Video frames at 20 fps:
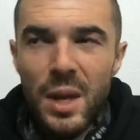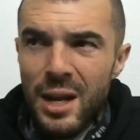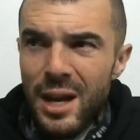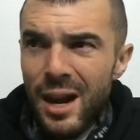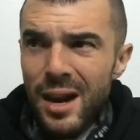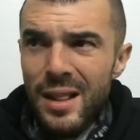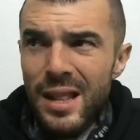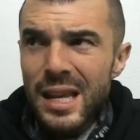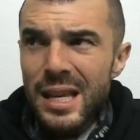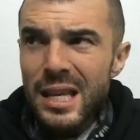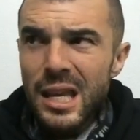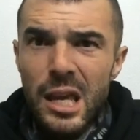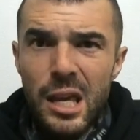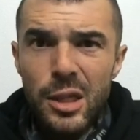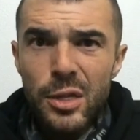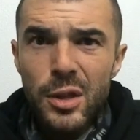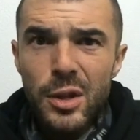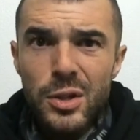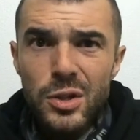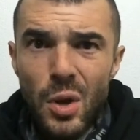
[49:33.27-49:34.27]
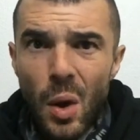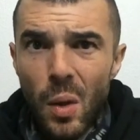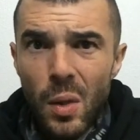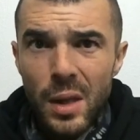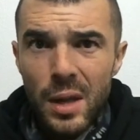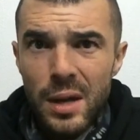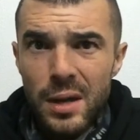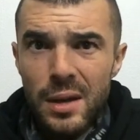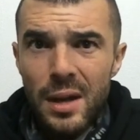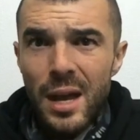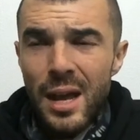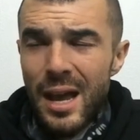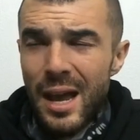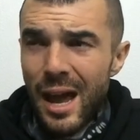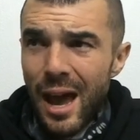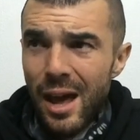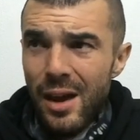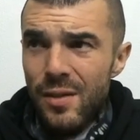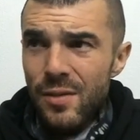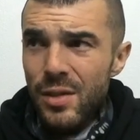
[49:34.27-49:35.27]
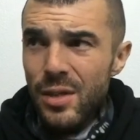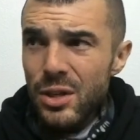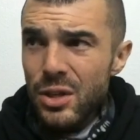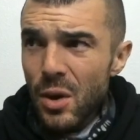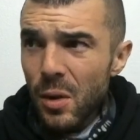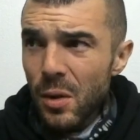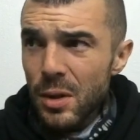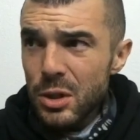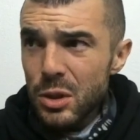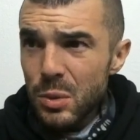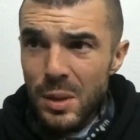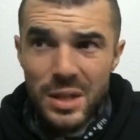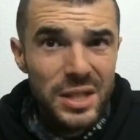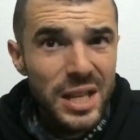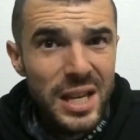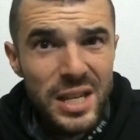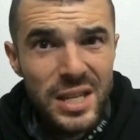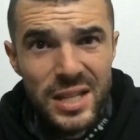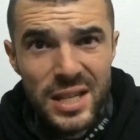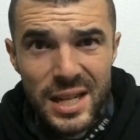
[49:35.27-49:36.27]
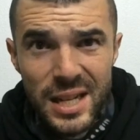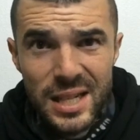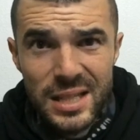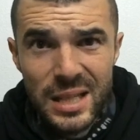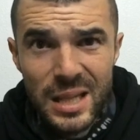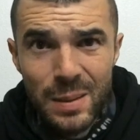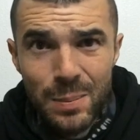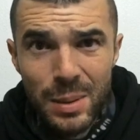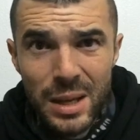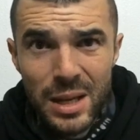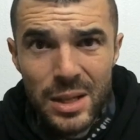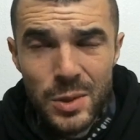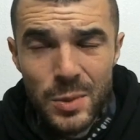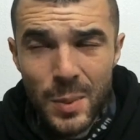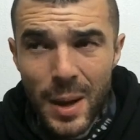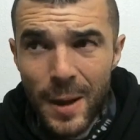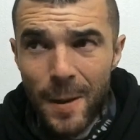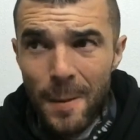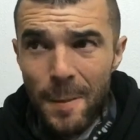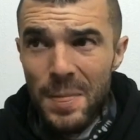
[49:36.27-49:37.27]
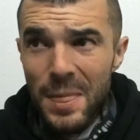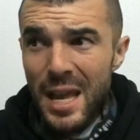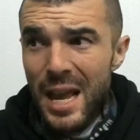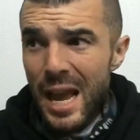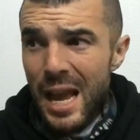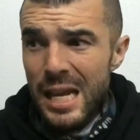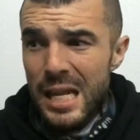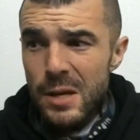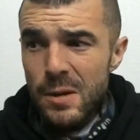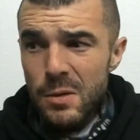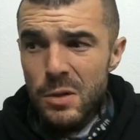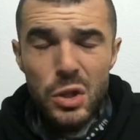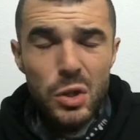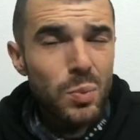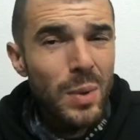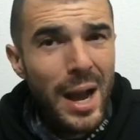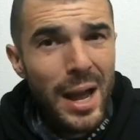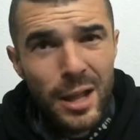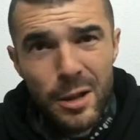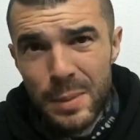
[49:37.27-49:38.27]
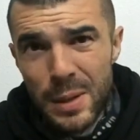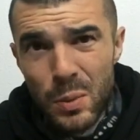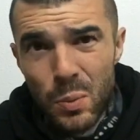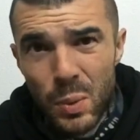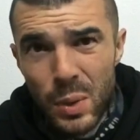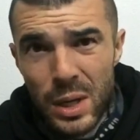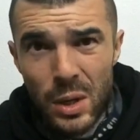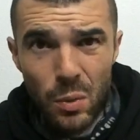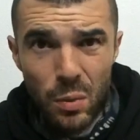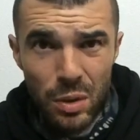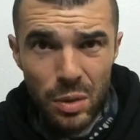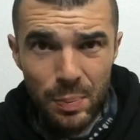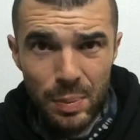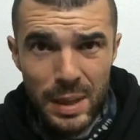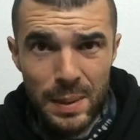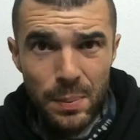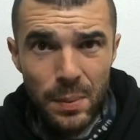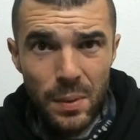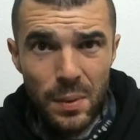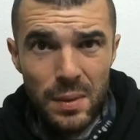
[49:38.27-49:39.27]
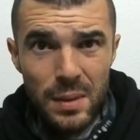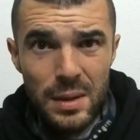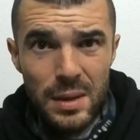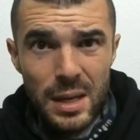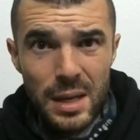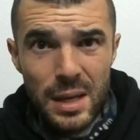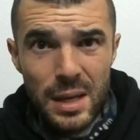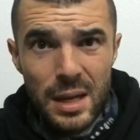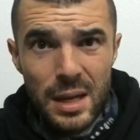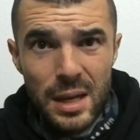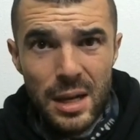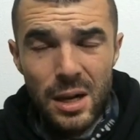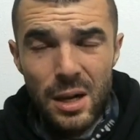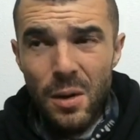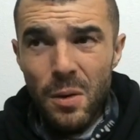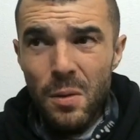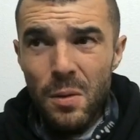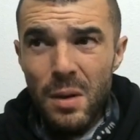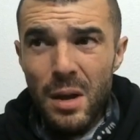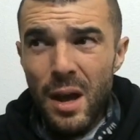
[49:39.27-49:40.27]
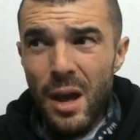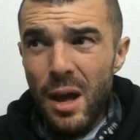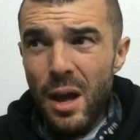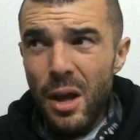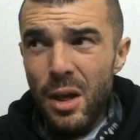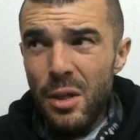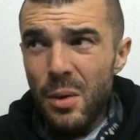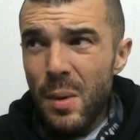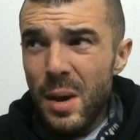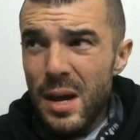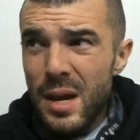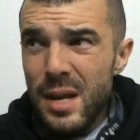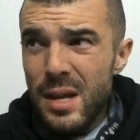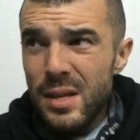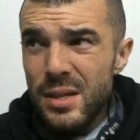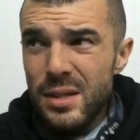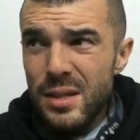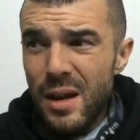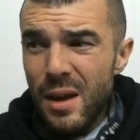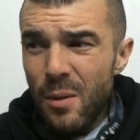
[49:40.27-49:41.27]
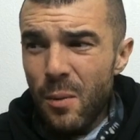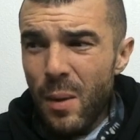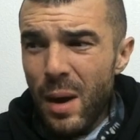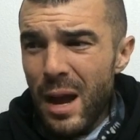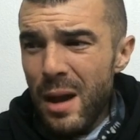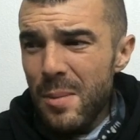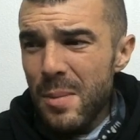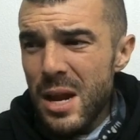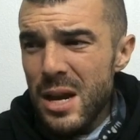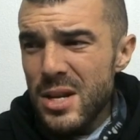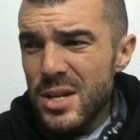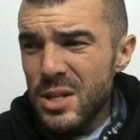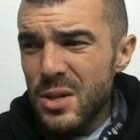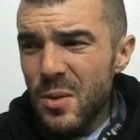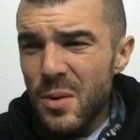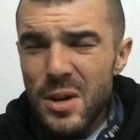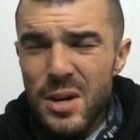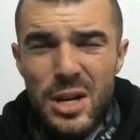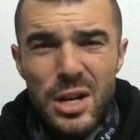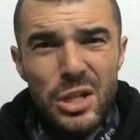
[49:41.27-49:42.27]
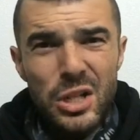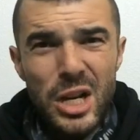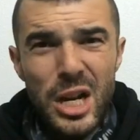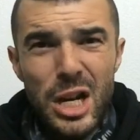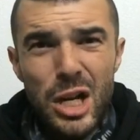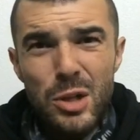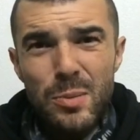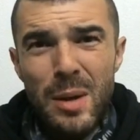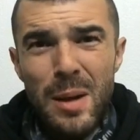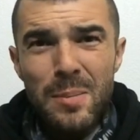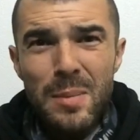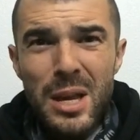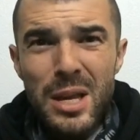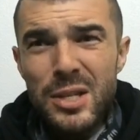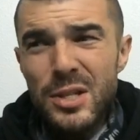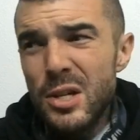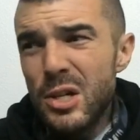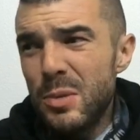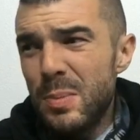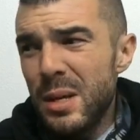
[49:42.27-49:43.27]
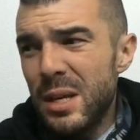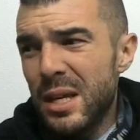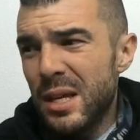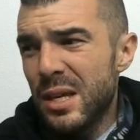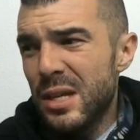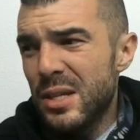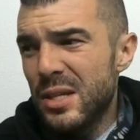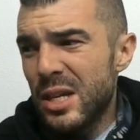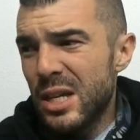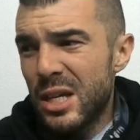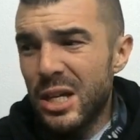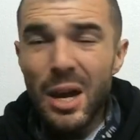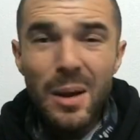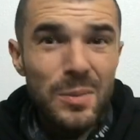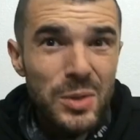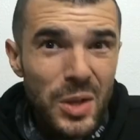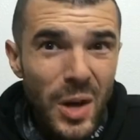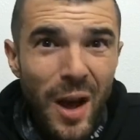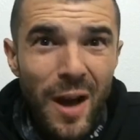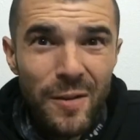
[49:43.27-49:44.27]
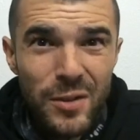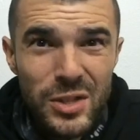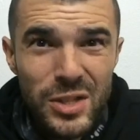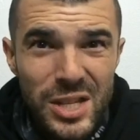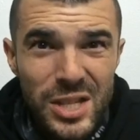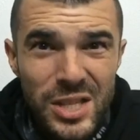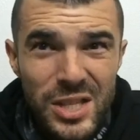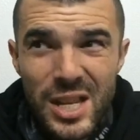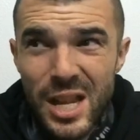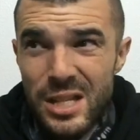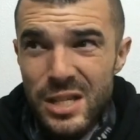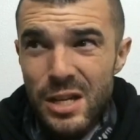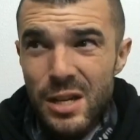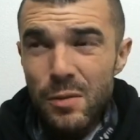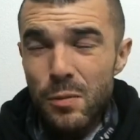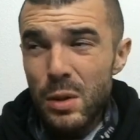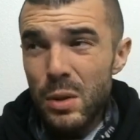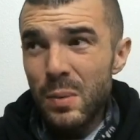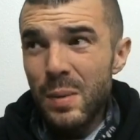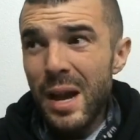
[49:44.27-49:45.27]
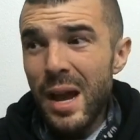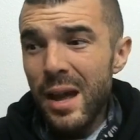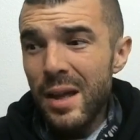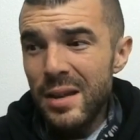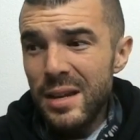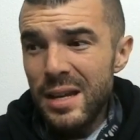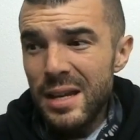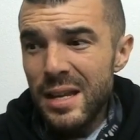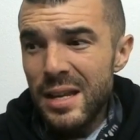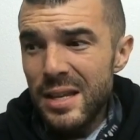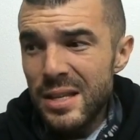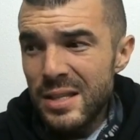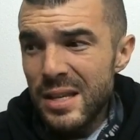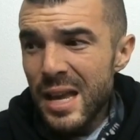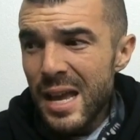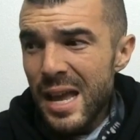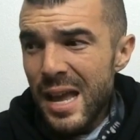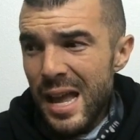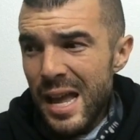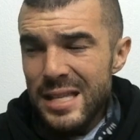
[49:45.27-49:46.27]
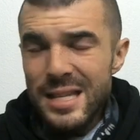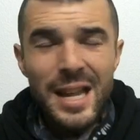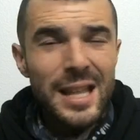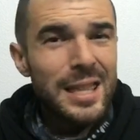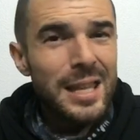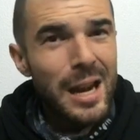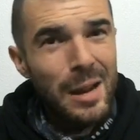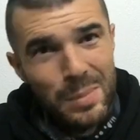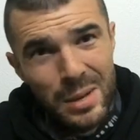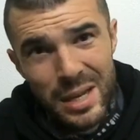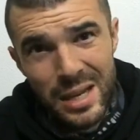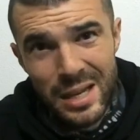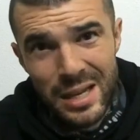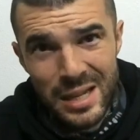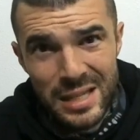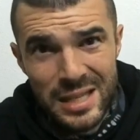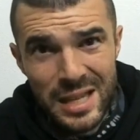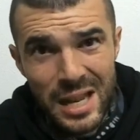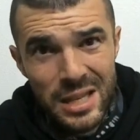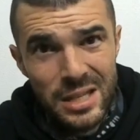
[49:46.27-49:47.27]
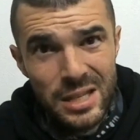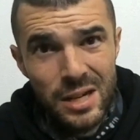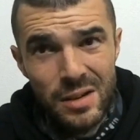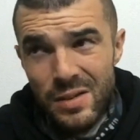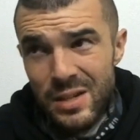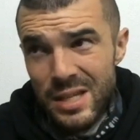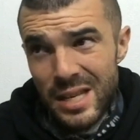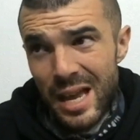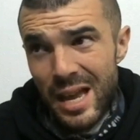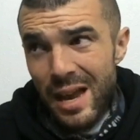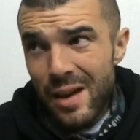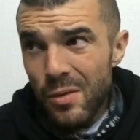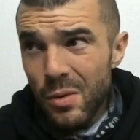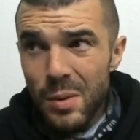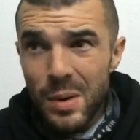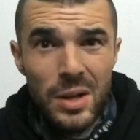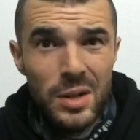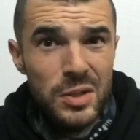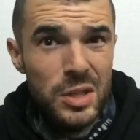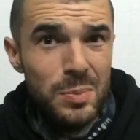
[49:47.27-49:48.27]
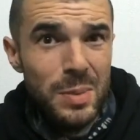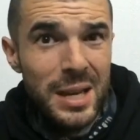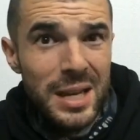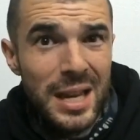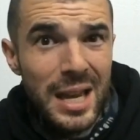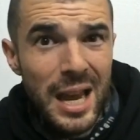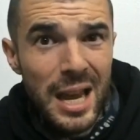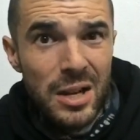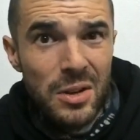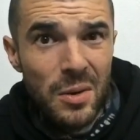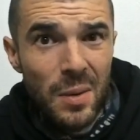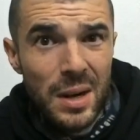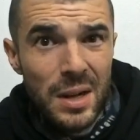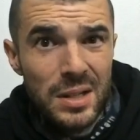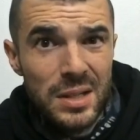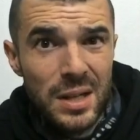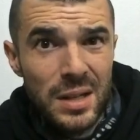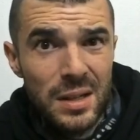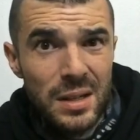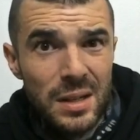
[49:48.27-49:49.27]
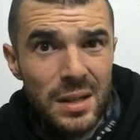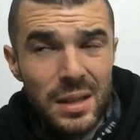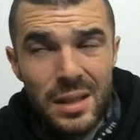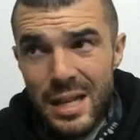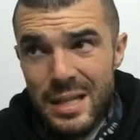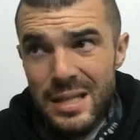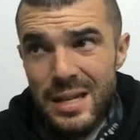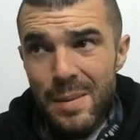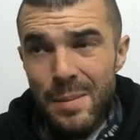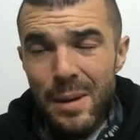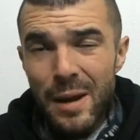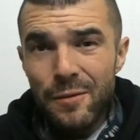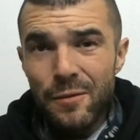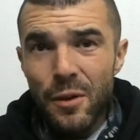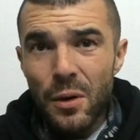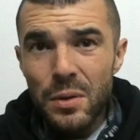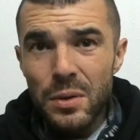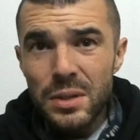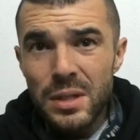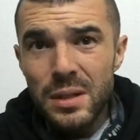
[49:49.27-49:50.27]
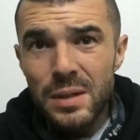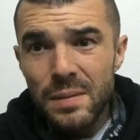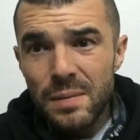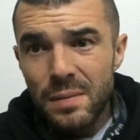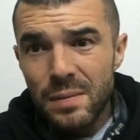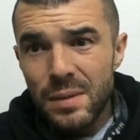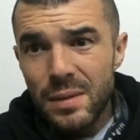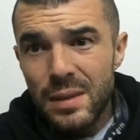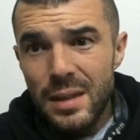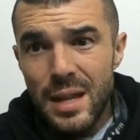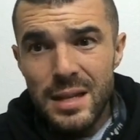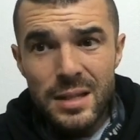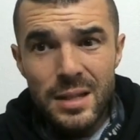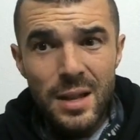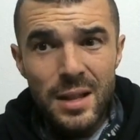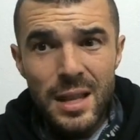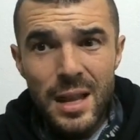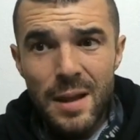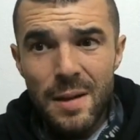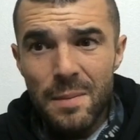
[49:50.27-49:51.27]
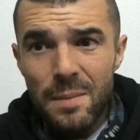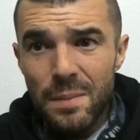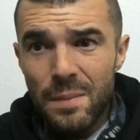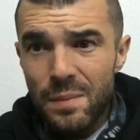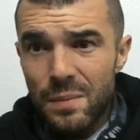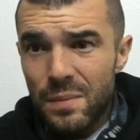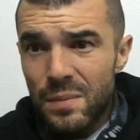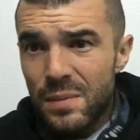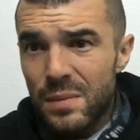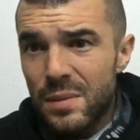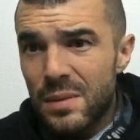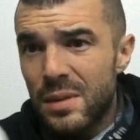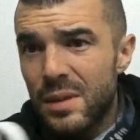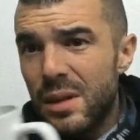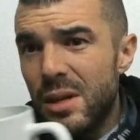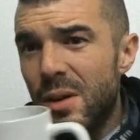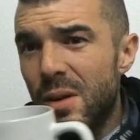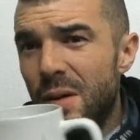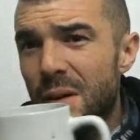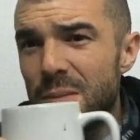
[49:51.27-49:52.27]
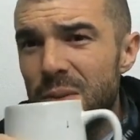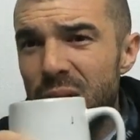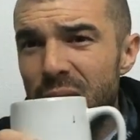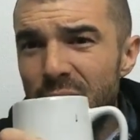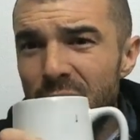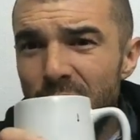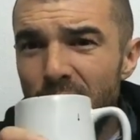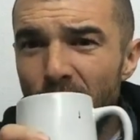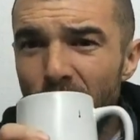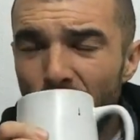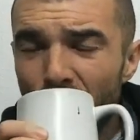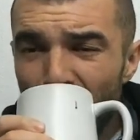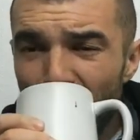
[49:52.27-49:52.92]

Kind of like Ethan Dolan out of the Dolan twins. He's an ENTP as well, and he would just rather be real with people you know otherwise why am i just going to change my message because it comes off as insensitive when the reality is it's not that i'm being insensitive it's that everyone else is being ignorant that's not my fault that's on them you know what i'm saying